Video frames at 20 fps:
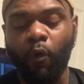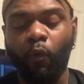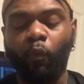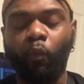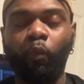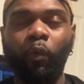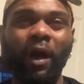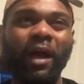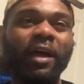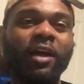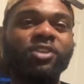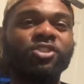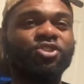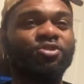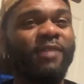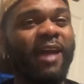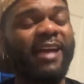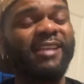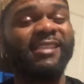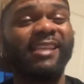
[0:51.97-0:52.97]
what
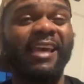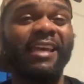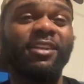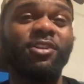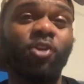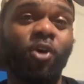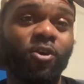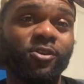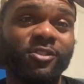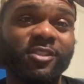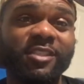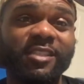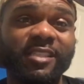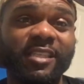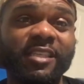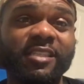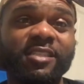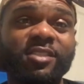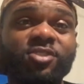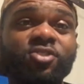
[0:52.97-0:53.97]
attracts a
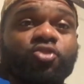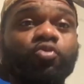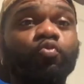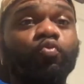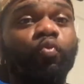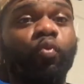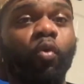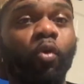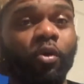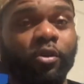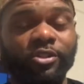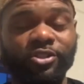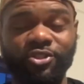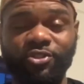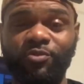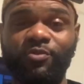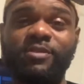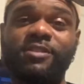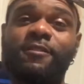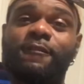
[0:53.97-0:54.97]
narcissist towards
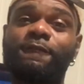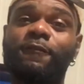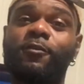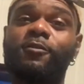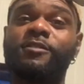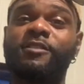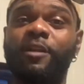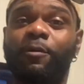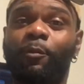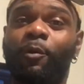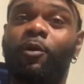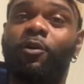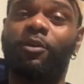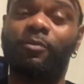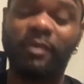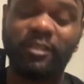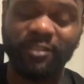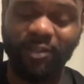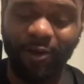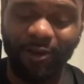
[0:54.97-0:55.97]
you is the first thing we're going to be
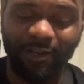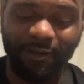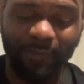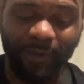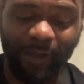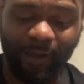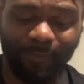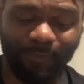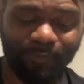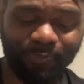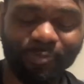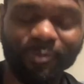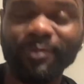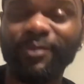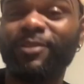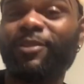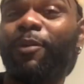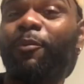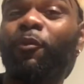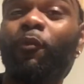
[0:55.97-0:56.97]
talking about.
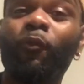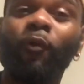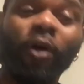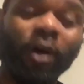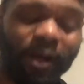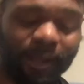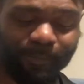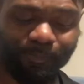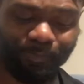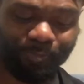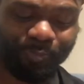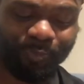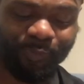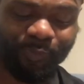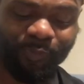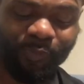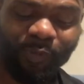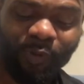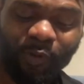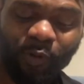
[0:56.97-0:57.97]
Number one,
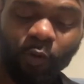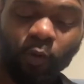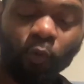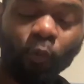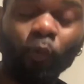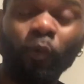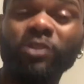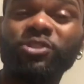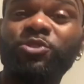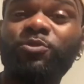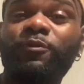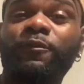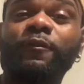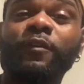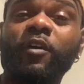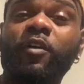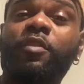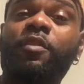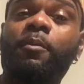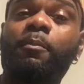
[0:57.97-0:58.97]
what you
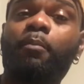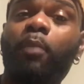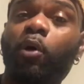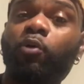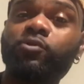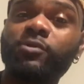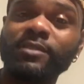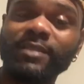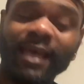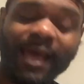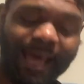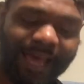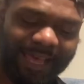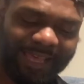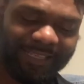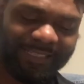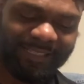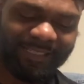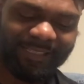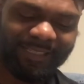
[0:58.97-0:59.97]
fear the most,
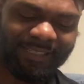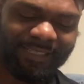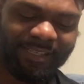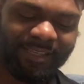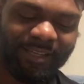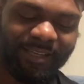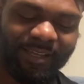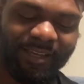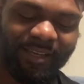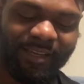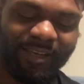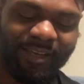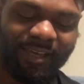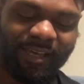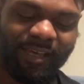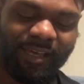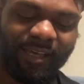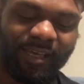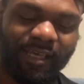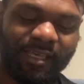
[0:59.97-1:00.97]
guys,
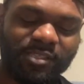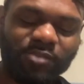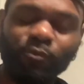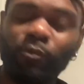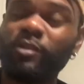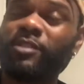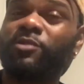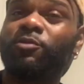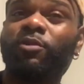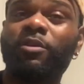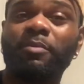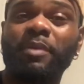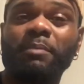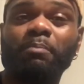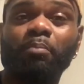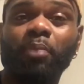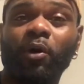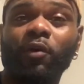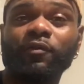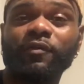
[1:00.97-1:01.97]
is what's going to be
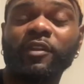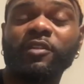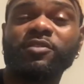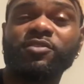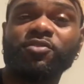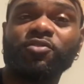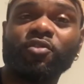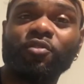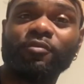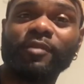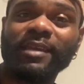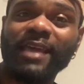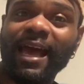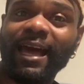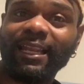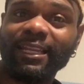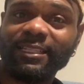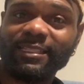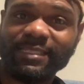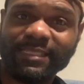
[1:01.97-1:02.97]
birthed into your
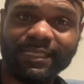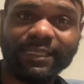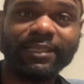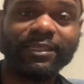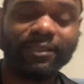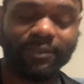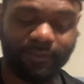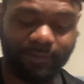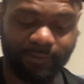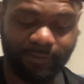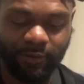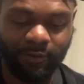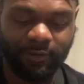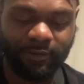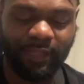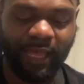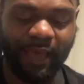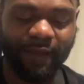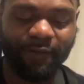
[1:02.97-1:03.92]
reality. Like,